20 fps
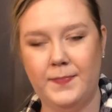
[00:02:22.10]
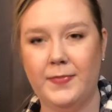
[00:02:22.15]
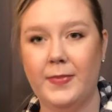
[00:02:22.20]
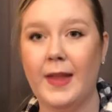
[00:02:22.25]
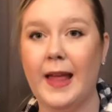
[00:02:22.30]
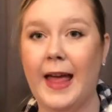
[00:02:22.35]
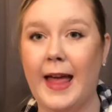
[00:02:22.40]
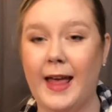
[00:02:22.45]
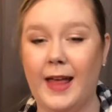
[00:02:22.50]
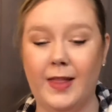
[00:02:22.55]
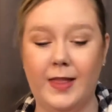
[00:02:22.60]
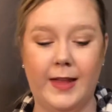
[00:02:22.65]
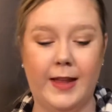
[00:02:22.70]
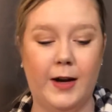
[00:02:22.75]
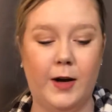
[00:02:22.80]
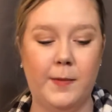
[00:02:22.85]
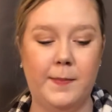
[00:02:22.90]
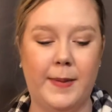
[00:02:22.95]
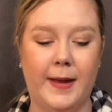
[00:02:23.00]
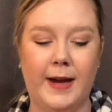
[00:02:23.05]
a
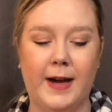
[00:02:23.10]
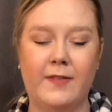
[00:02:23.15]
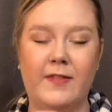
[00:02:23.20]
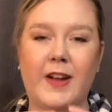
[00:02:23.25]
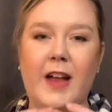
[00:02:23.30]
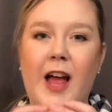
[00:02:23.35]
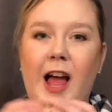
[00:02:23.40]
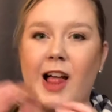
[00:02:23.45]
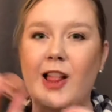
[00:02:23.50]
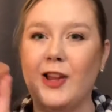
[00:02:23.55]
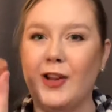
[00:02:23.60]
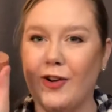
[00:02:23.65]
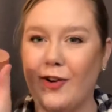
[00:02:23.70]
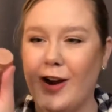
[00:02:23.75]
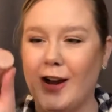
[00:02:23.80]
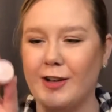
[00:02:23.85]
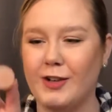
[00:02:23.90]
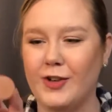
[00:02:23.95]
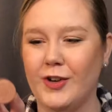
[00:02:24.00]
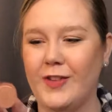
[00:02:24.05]
little bit of a color
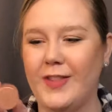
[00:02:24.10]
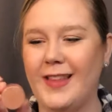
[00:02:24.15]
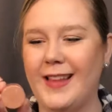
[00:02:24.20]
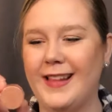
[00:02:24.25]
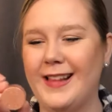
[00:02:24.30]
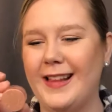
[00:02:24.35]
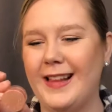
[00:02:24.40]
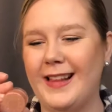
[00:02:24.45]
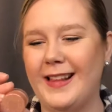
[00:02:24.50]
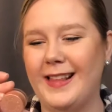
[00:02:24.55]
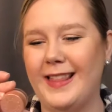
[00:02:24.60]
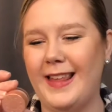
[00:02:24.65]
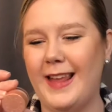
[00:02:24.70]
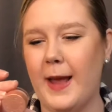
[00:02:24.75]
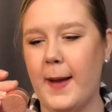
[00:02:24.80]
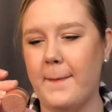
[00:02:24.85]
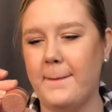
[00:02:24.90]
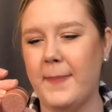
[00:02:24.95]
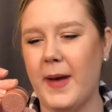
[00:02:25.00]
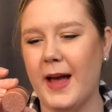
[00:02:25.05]
corrector. This is the
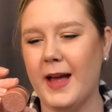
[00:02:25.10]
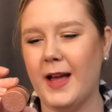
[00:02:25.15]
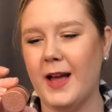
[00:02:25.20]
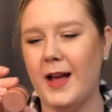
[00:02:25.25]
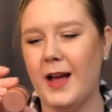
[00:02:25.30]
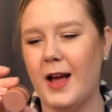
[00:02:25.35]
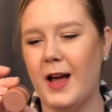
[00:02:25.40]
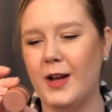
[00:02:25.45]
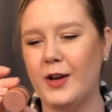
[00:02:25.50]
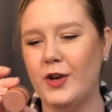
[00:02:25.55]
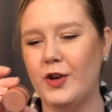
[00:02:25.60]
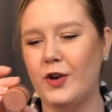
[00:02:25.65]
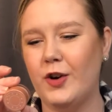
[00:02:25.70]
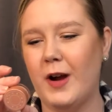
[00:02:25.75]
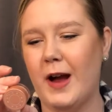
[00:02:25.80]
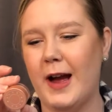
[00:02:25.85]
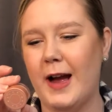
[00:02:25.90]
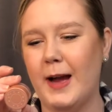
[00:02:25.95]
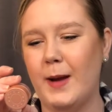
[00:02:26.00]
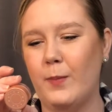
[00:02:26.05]
Becca Under
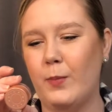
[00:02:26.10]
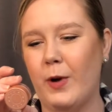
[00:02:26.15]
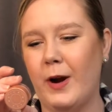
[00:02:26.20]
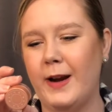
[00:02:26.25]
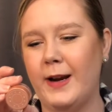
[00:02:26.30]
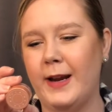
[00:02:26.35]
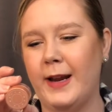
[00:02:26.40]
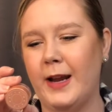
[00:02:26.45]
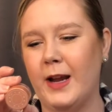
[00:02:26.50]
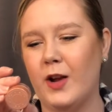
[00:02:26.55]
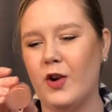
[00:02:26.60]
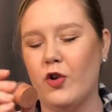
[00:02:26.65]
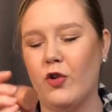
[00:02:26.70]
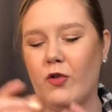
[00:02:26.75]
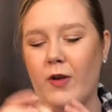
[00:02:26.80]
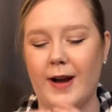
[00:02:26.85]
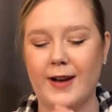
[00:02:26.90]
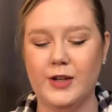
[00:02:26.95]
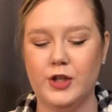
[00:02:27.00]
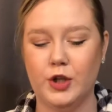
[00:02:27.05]
Eye Brightening
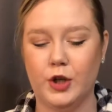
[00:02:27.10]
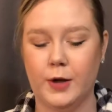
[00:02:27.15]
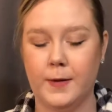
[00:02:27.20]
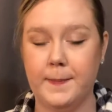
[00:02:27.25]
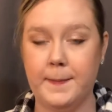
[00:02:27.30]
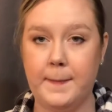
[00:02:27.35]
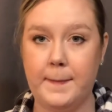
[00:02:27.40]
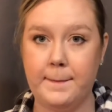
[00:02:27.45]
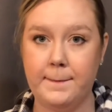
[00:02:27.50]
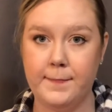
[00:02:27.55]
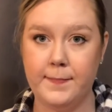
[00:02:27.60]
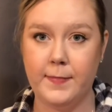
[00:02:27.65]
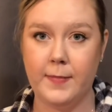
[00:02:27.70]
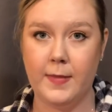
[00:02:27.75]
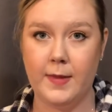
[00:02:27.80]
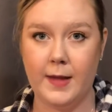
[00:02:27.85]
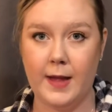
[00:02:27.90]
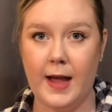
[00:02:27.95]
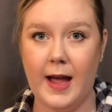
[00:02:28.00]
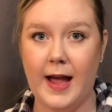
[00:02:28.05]
Corrector.
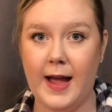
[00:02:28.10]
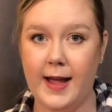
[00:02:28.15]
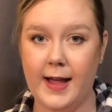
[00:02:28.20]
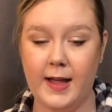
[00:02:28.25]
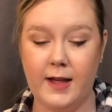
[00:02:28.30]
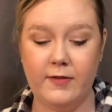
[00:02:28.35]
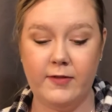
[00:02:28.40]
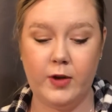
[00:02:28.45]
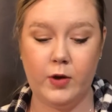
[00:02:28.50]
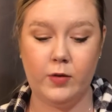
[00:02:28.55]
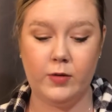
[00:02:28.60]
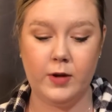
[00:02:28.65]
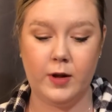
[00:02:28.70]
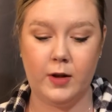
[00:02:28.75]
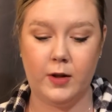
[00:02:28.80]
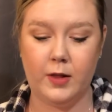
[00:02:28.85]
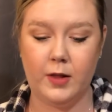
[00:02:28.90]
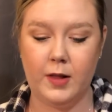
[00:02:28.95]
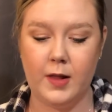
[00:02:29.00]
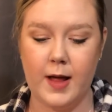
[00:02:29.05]
I have used a
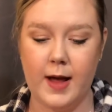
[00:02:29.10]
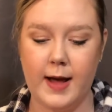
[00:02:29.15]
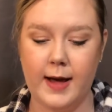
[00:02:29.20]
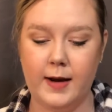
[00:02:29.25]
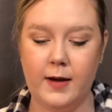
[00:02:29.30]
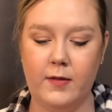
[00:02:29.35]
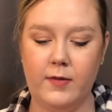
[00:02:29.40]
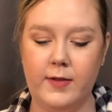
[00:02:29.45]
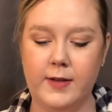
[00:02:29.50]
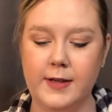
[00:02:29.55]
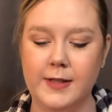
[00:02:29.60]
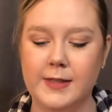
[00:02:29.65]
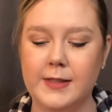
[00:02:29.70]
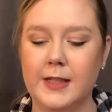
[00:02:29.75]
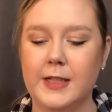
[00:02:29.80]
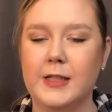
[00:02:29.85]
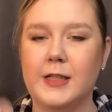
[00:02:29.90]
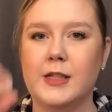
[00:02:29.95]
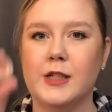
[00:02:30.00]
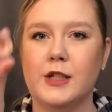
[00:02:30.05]
lot of this.
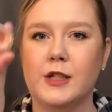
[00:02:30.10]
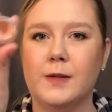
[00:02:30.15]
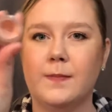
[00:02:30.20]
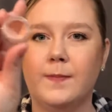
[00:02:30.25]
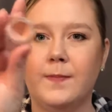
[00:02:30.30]
It's just,